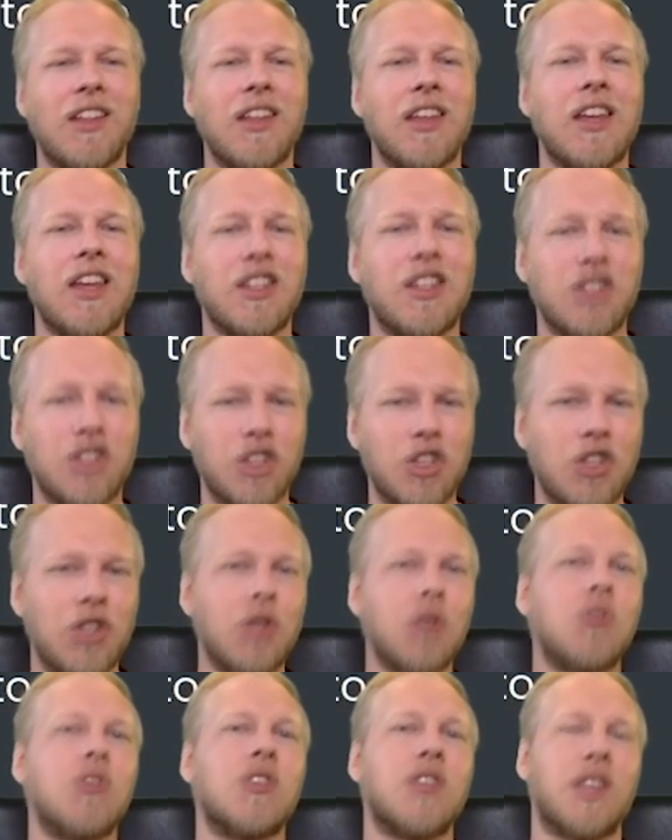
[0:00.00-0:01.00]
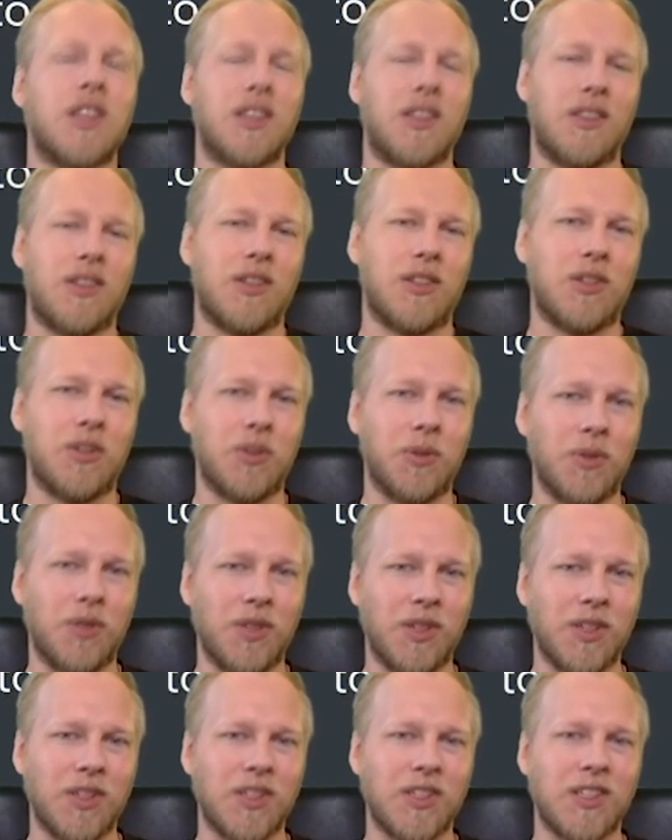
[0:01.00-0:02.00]
it's using the
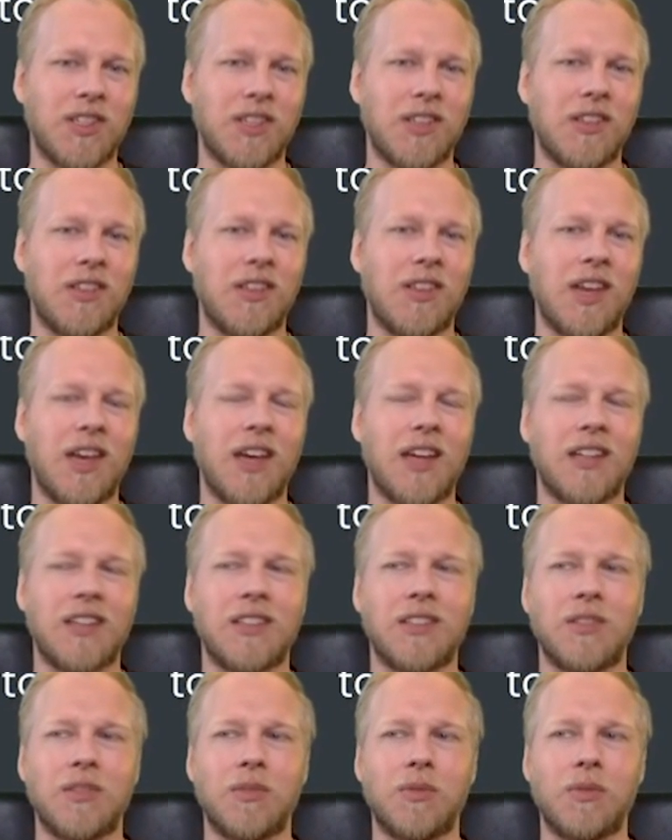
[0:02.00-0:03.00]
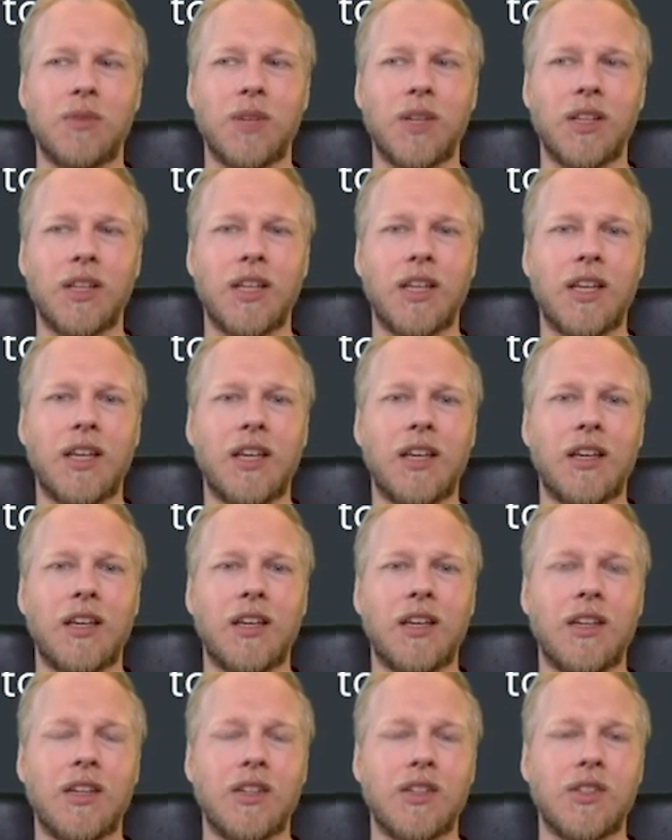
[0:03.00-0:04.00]
tools that really
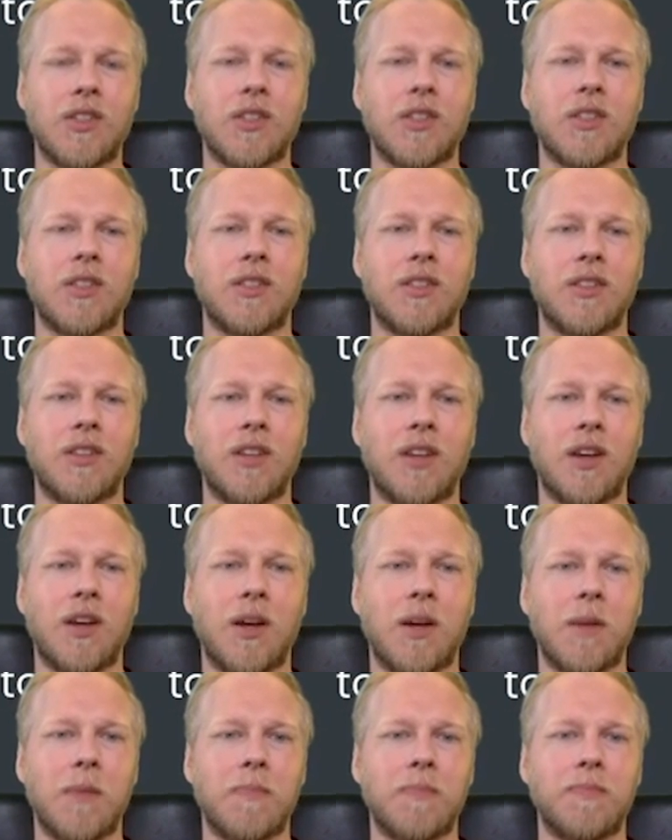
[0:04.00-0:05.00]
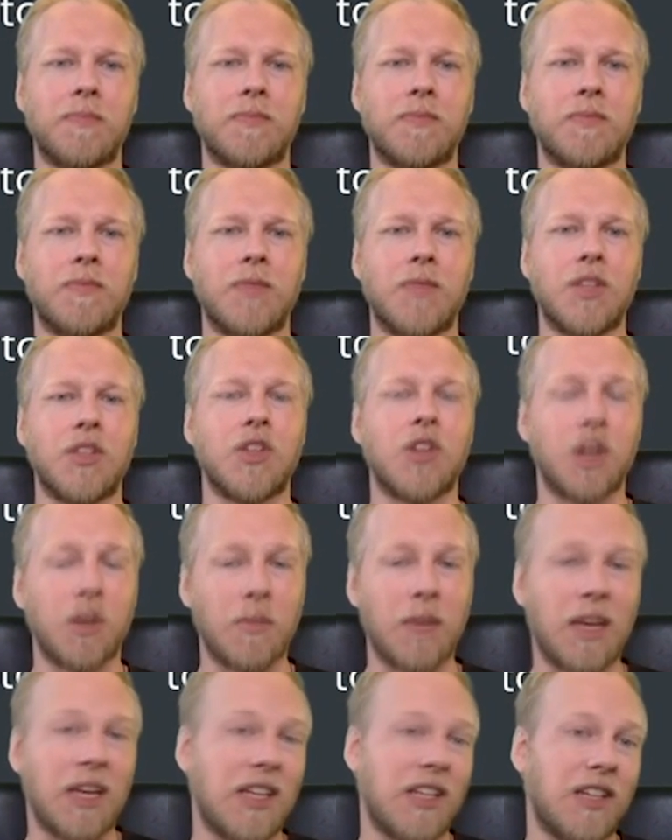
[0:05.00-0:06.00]
is going to
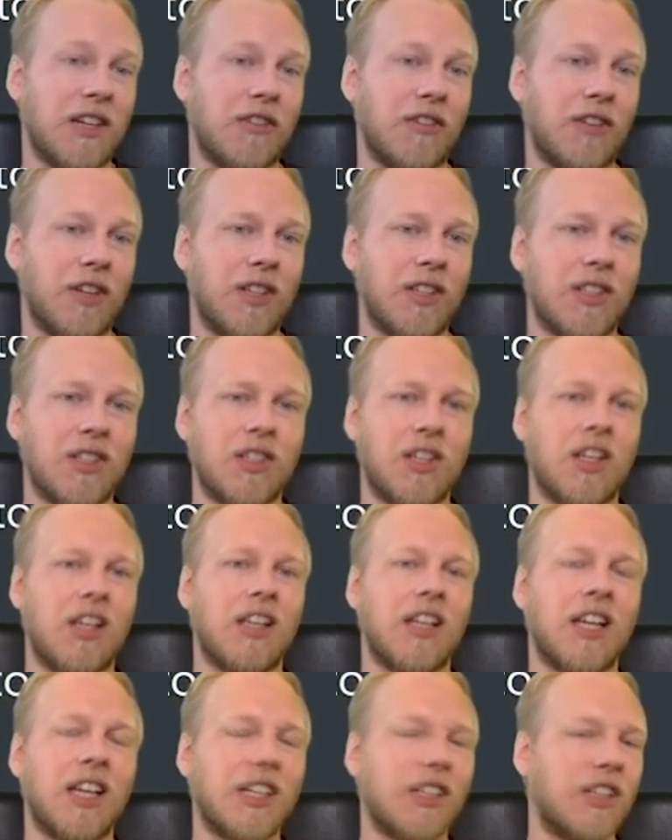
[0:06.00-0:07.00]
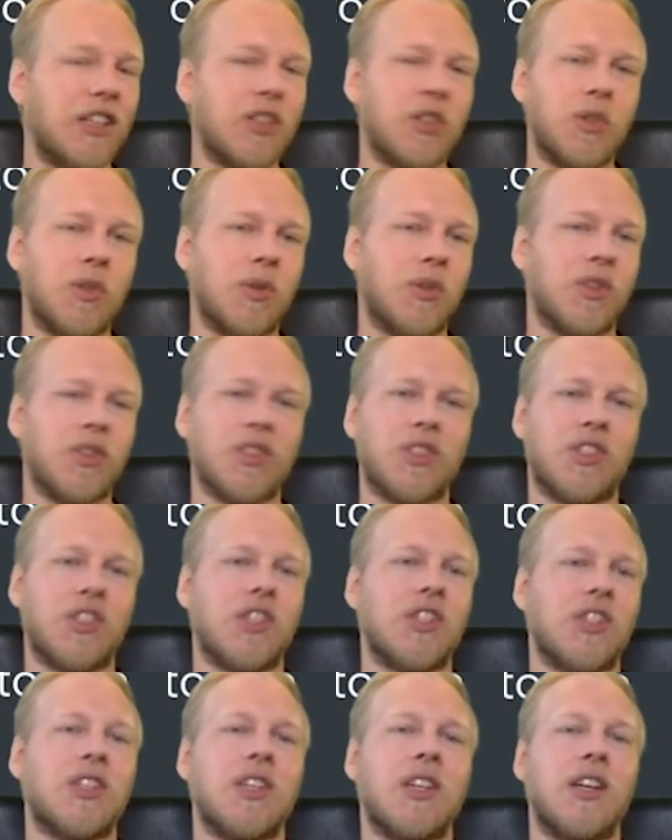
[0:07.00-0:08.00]
make a difference. Collecting tools,
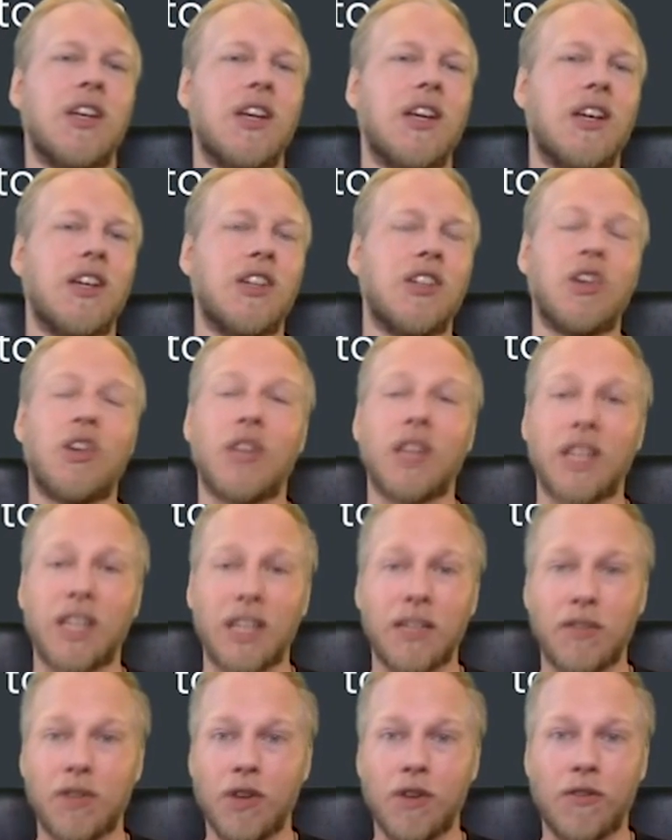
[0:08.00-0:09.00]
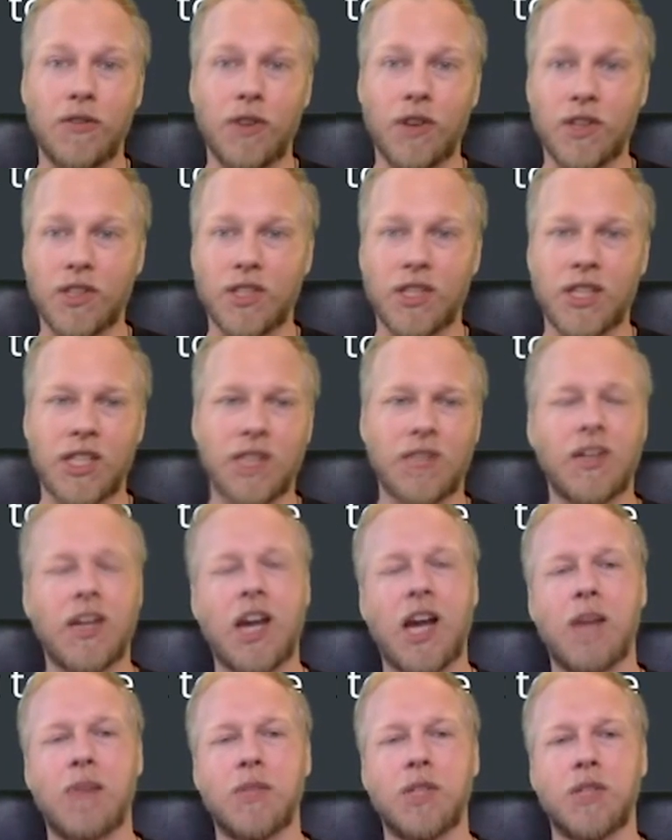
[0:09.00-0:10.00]
just don't let it give you a false sense of
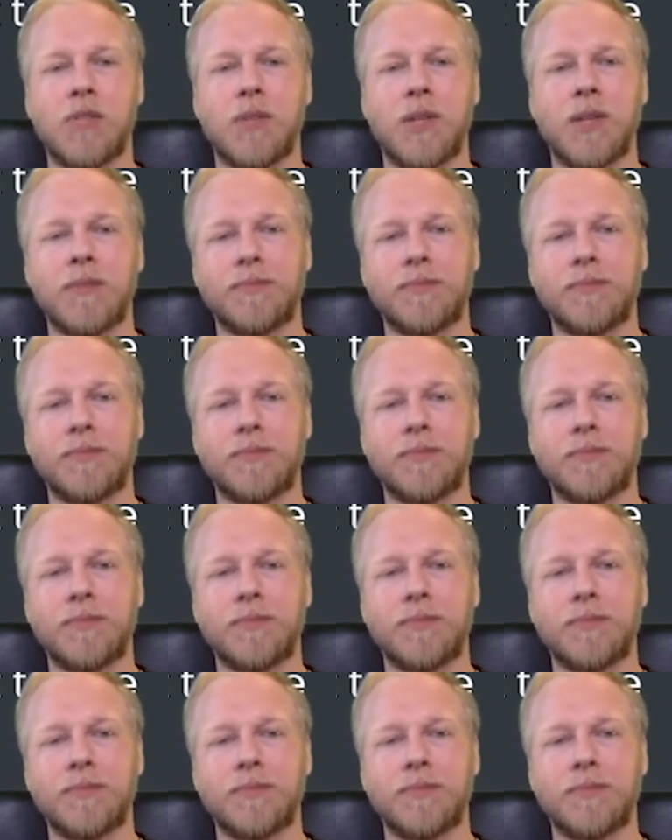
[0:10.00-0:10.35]
accomplishment.